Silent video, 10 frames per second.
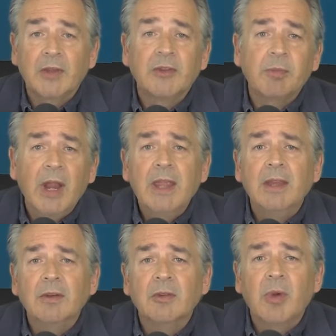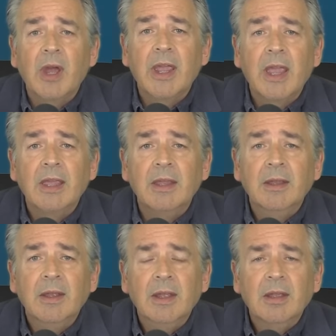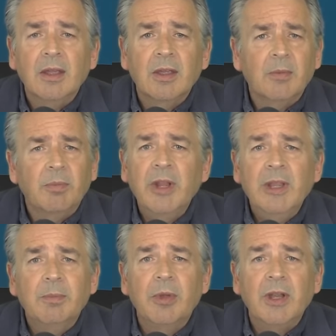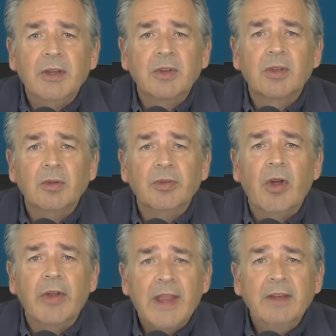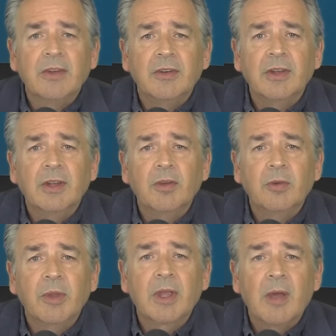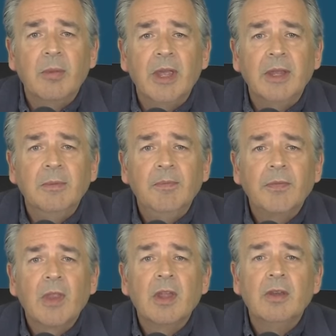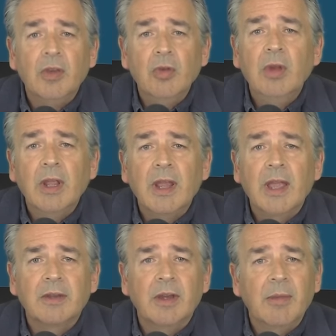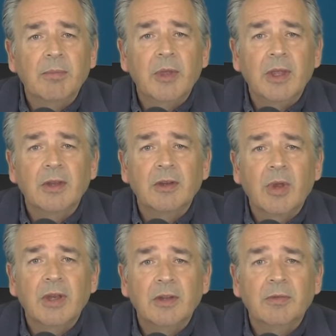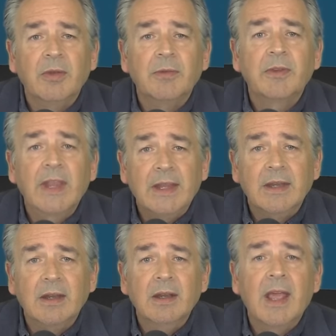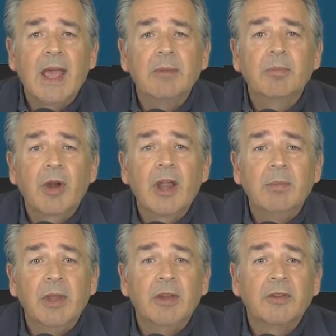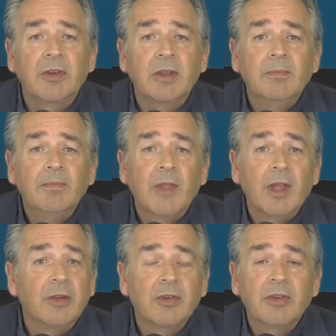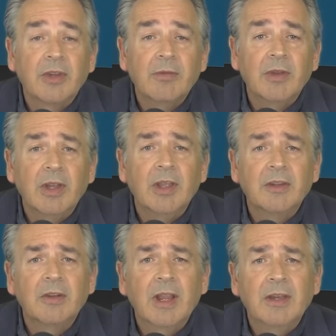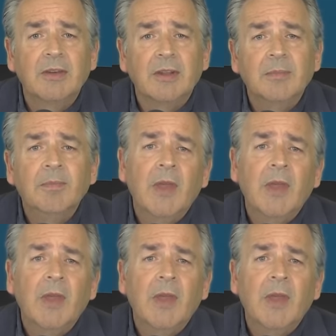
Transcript: explains why a complete political non-entity could become a newly elected MP in 2015 and Prime Minister just 7 years later.